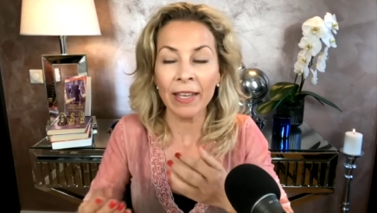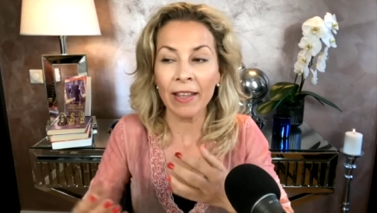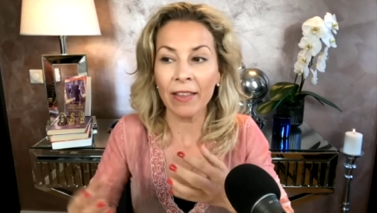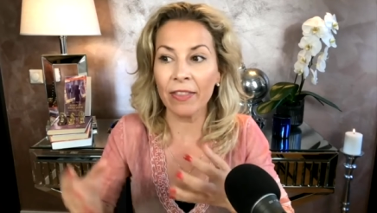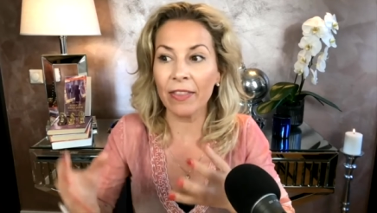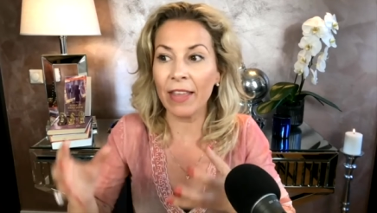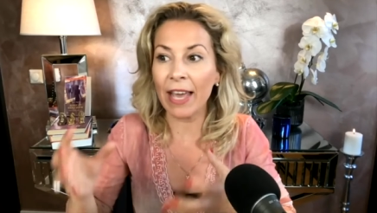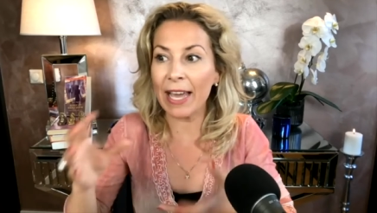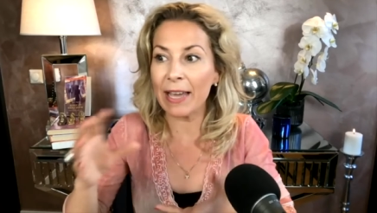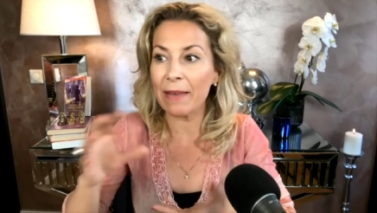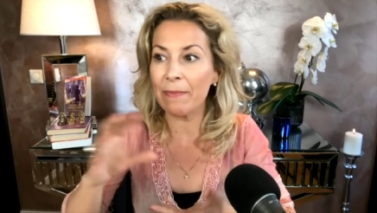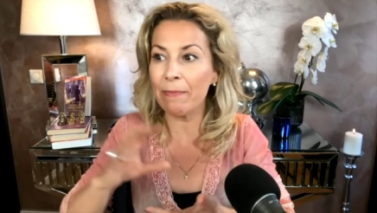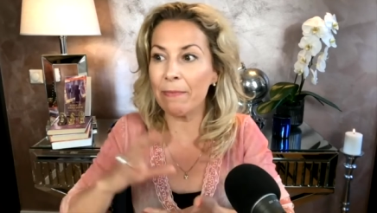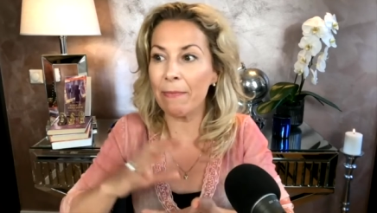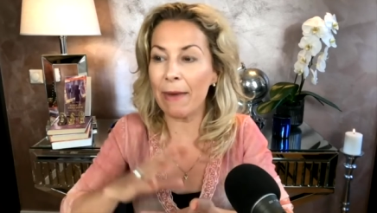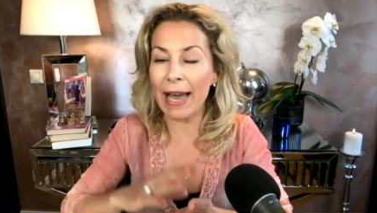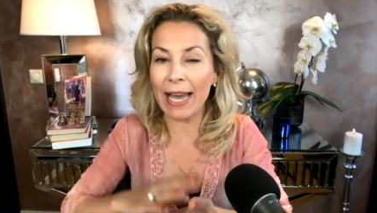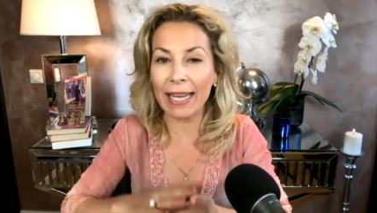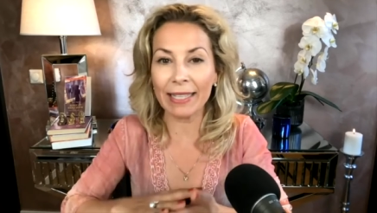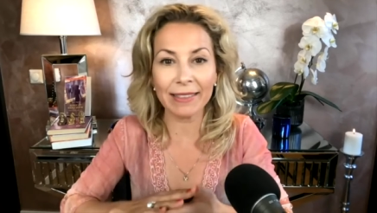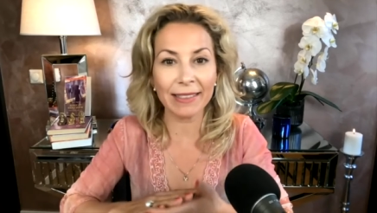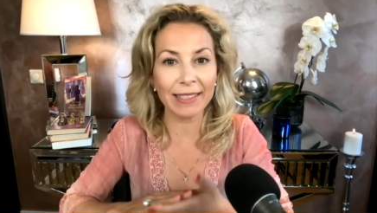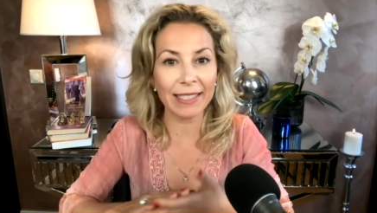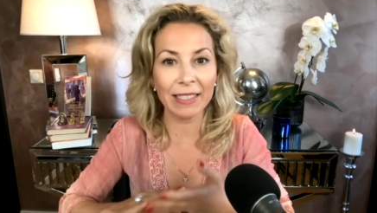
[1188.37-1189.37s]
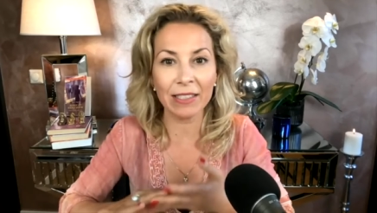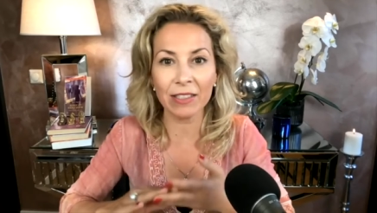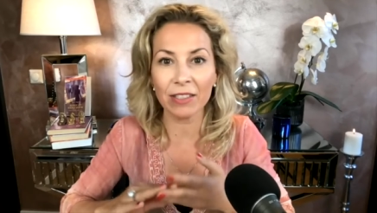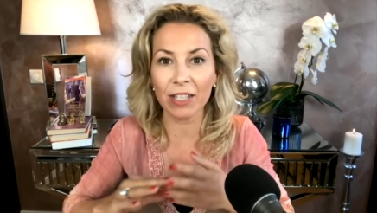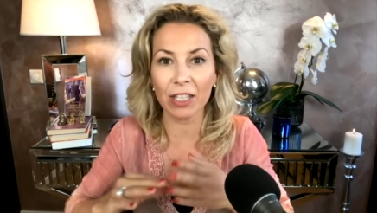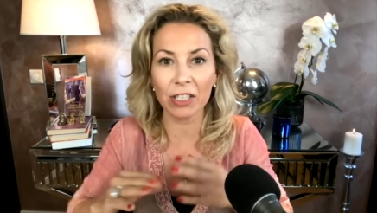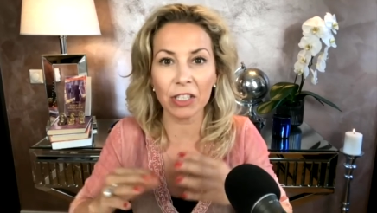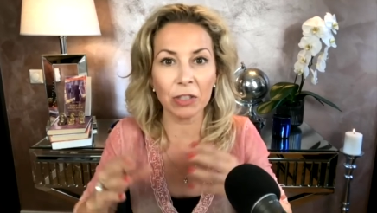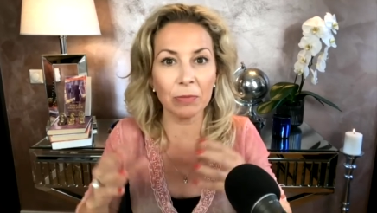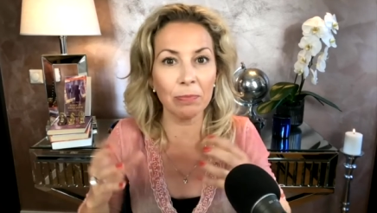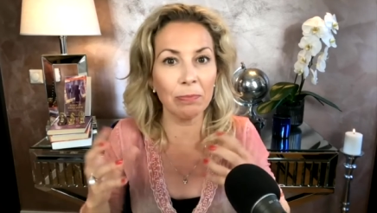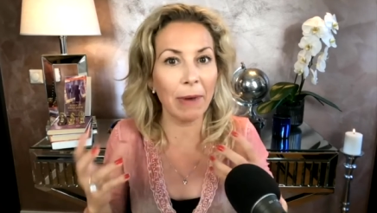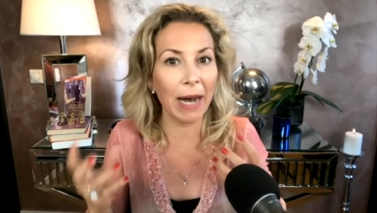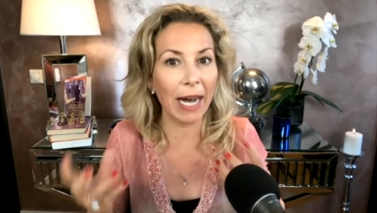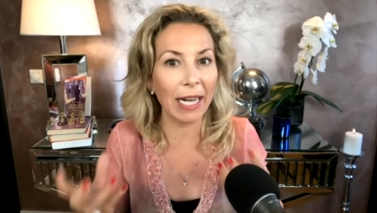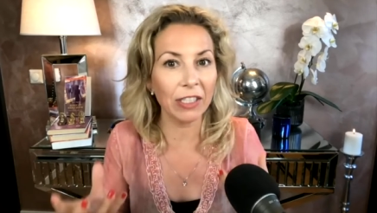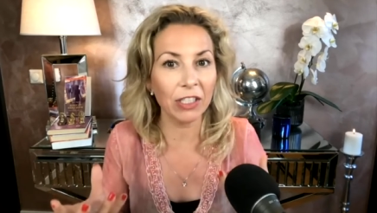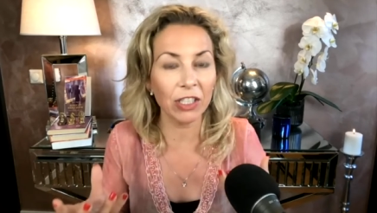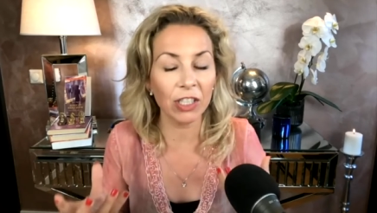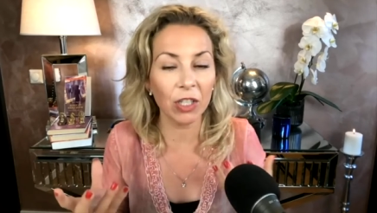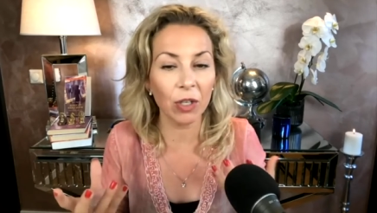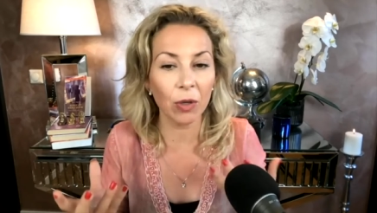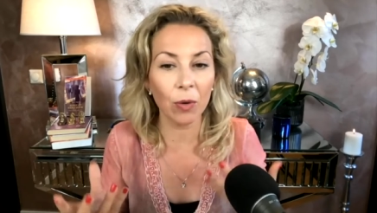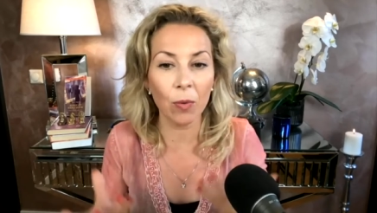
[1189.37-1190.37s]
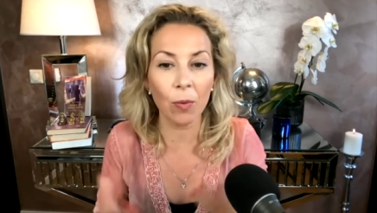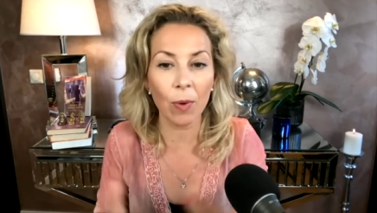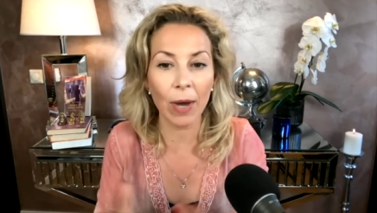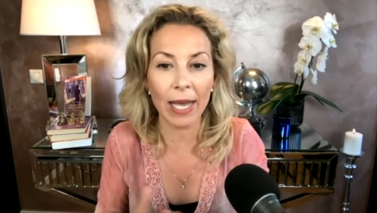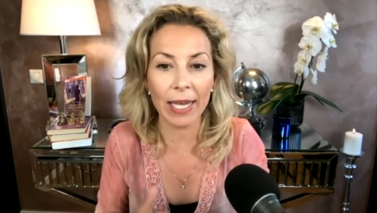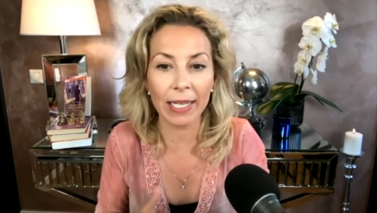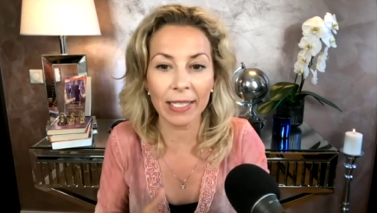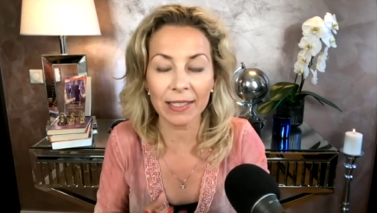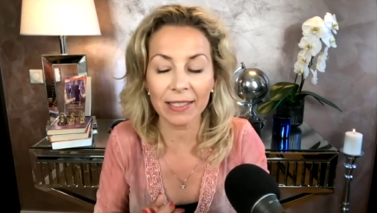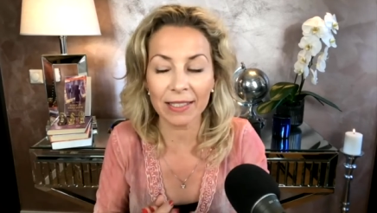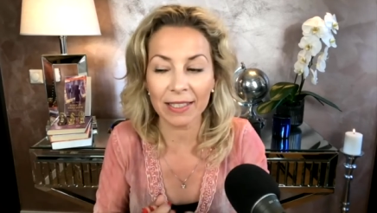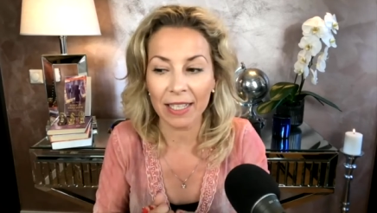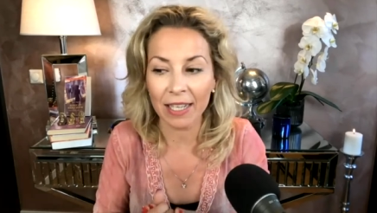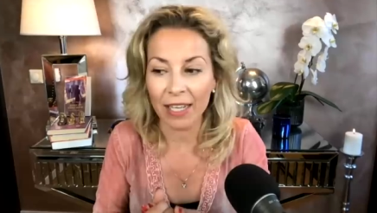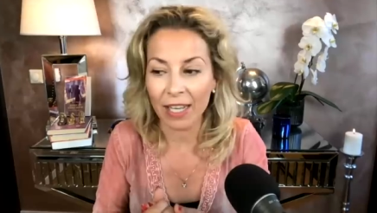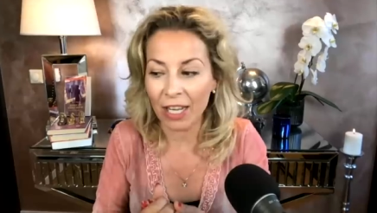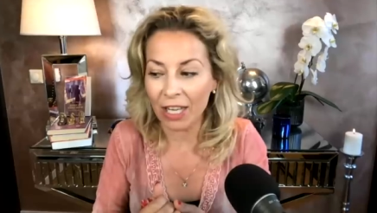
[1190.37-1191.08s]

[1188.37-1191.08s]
they met in such magical ways.